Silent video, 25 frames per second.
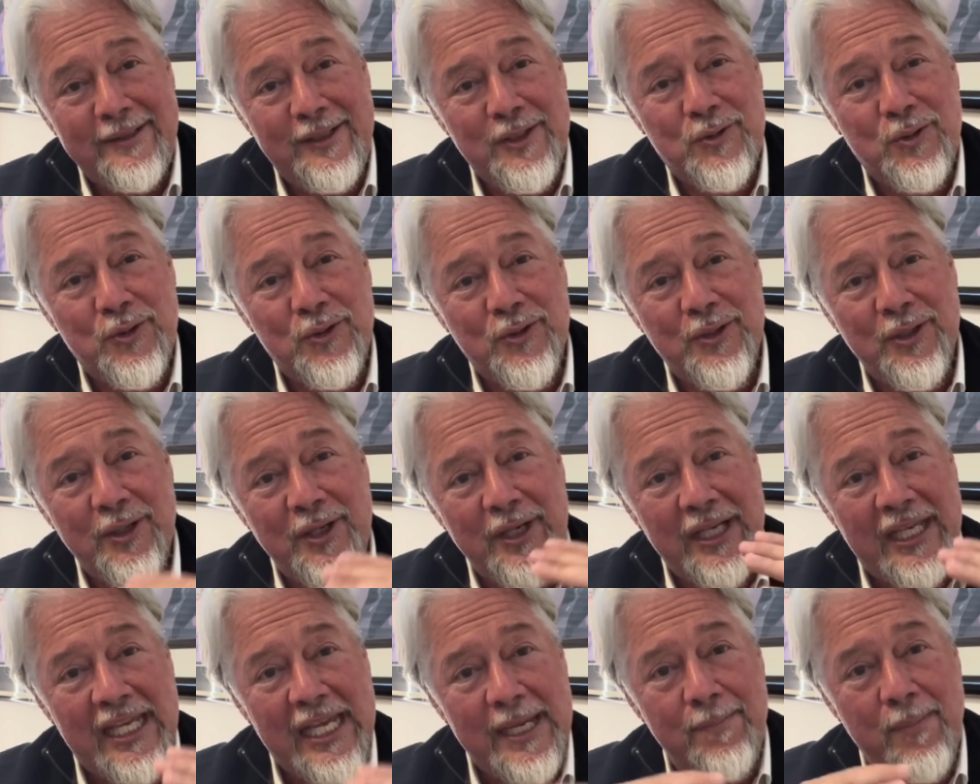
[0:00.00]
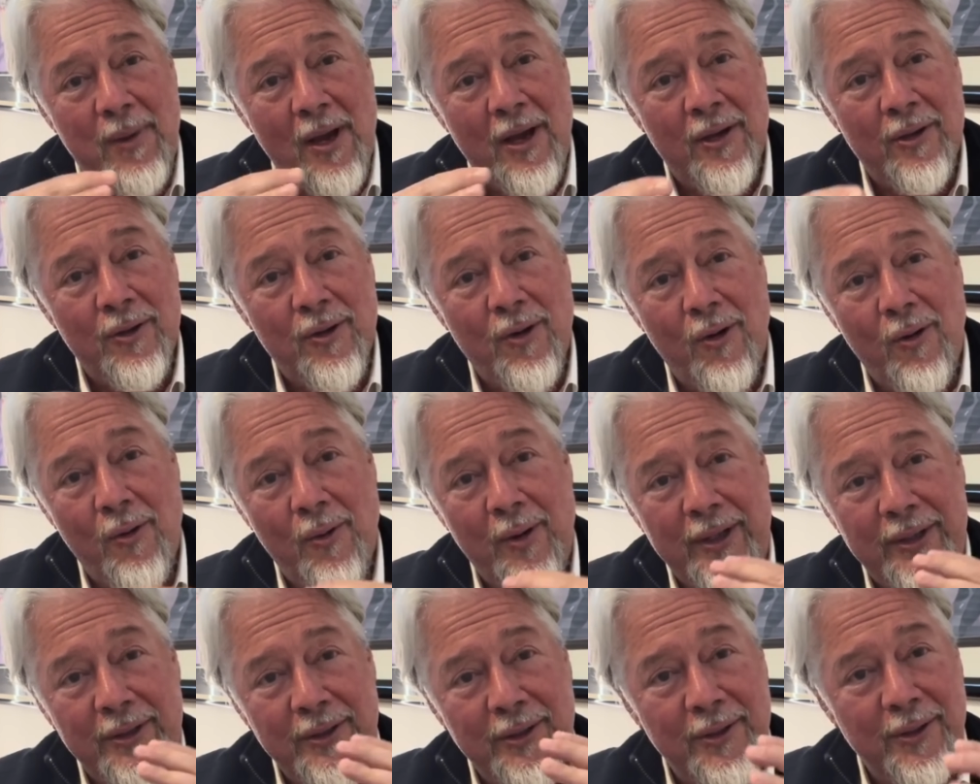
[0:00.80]
this was going to keep on
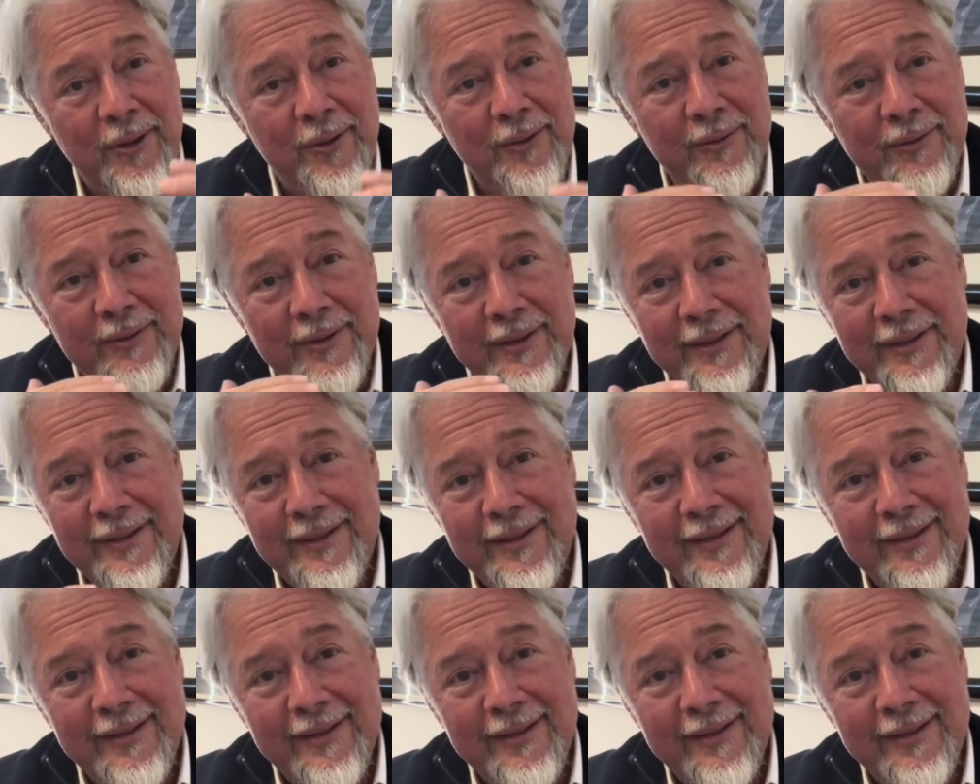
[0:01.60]
going, you know?